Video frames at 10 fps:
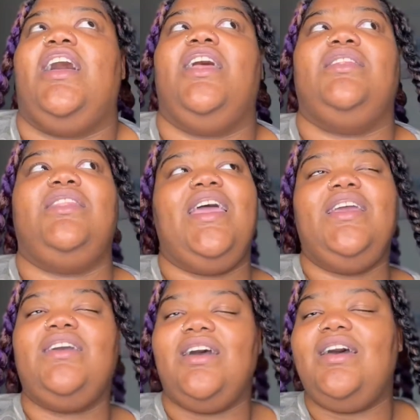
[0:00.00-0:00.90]
they
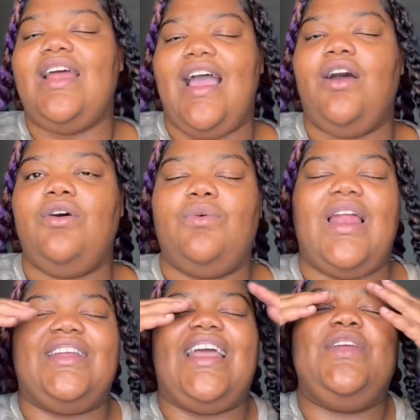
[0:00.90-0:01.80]
cut out,
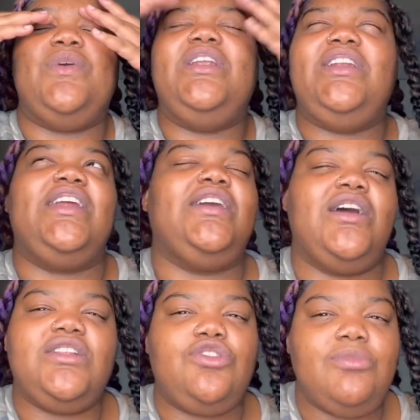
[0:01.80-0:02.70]
like, they really didn't
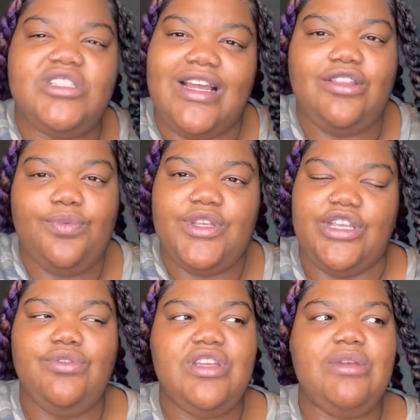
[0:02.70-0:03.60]
cut too much off the
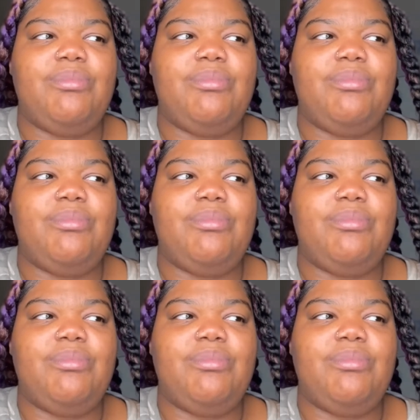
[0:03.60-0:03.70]
reunion,